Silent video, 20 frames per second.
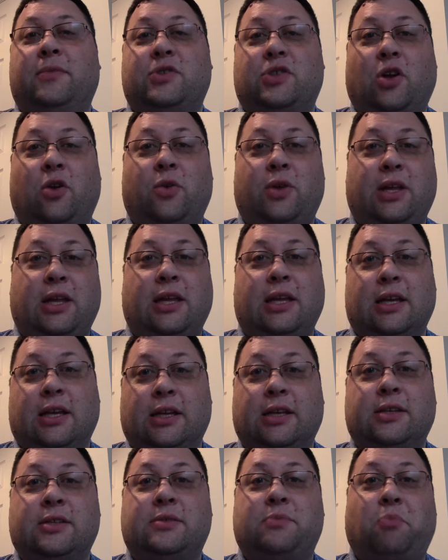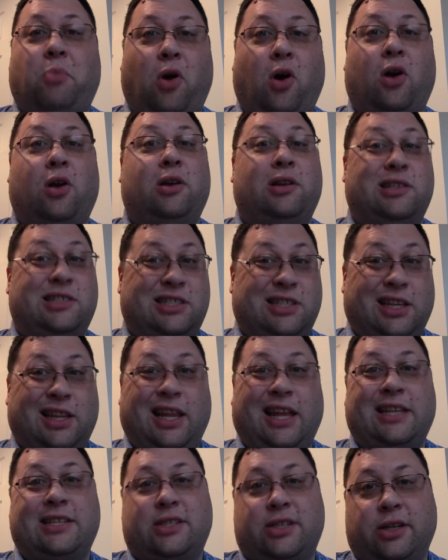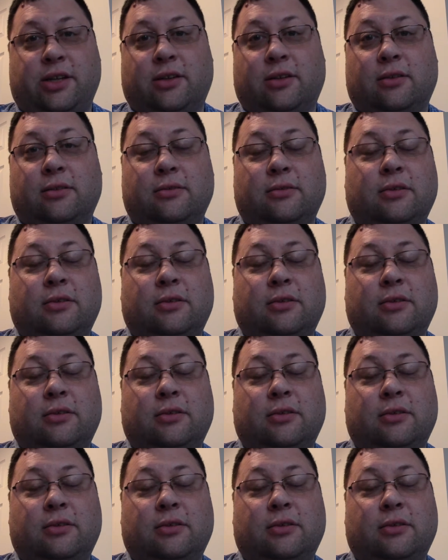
so he is part celestial.